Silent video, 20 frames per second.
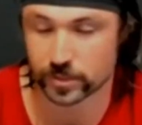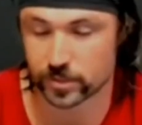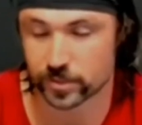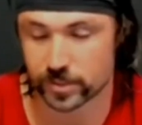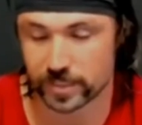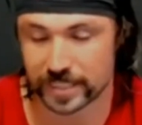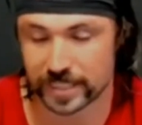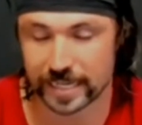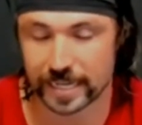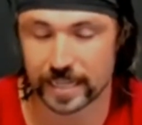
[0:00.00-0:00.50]

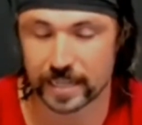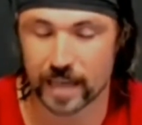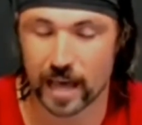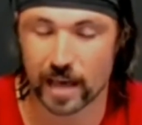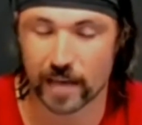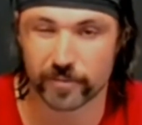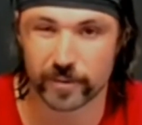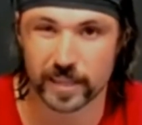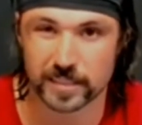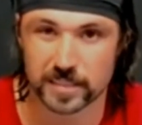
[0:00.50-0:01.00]
once getting
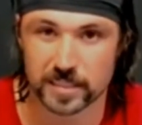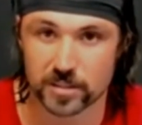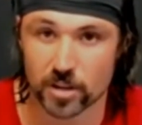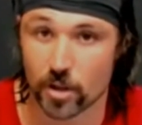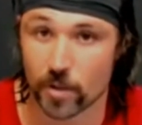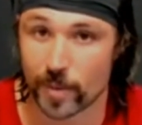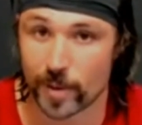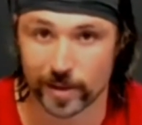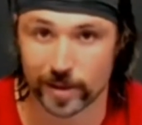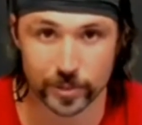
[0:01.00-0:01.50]
the offense, it's
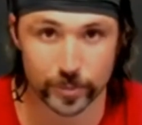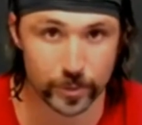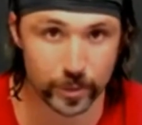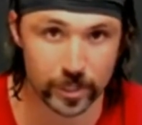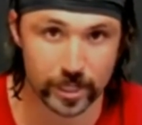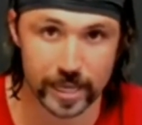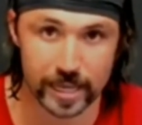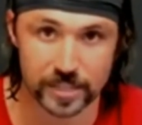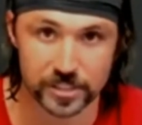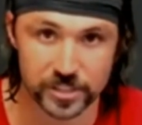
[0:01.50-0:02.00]
all about
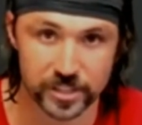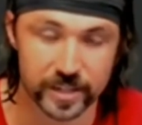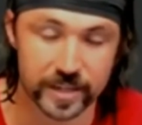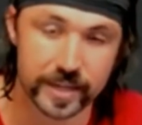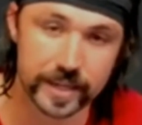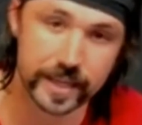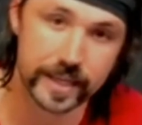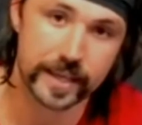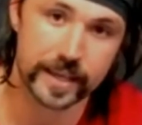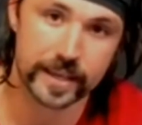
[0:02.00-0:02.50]

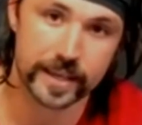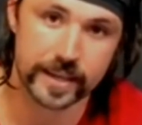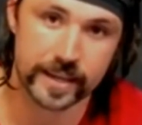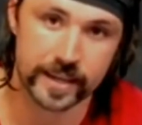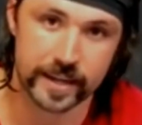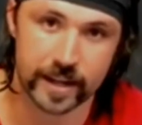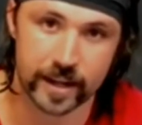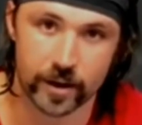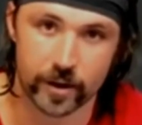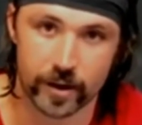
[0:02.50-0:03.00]
communication
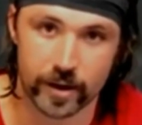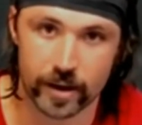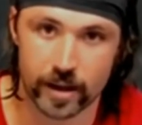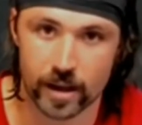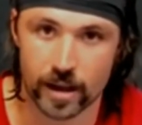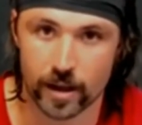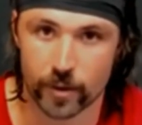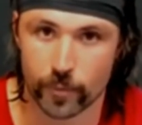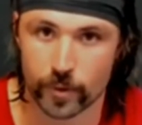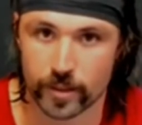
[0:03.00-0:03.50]
you know,
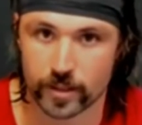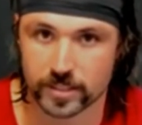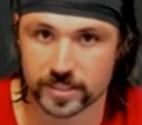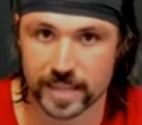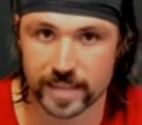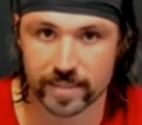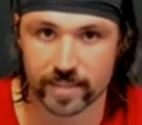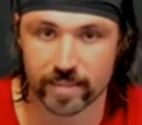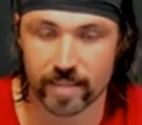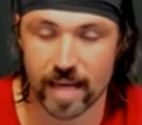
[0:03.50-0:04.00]
uh, whether
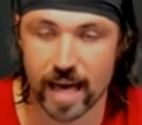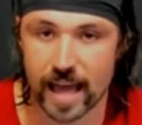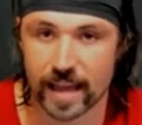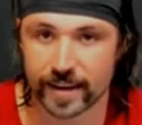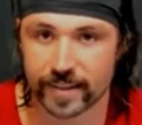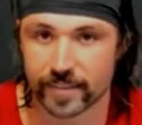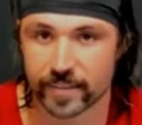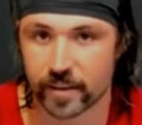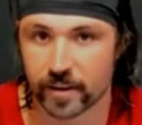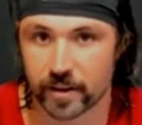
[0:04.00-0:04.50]
it's at the
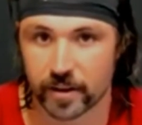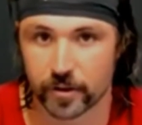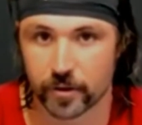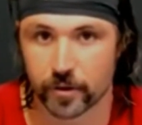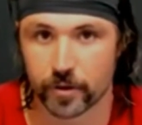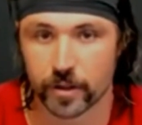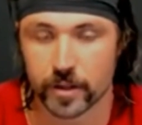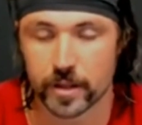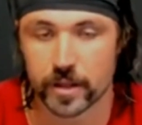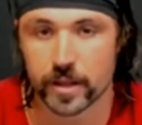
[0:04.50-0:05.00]
line in the
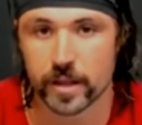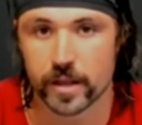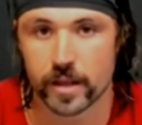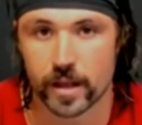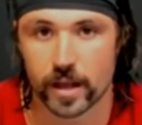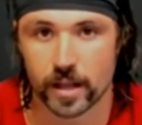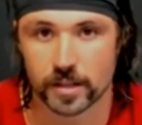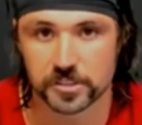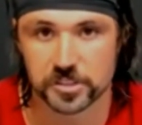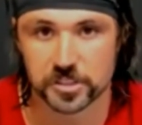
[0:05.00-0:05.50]
huddle,
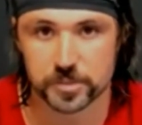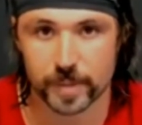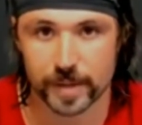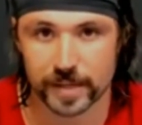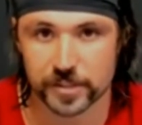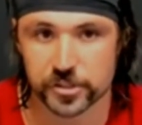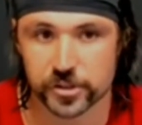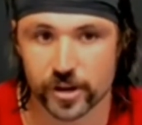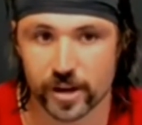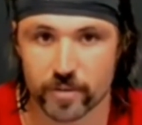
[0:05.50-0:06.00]
uh, just
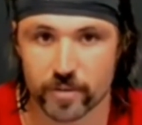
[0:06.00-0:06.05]
making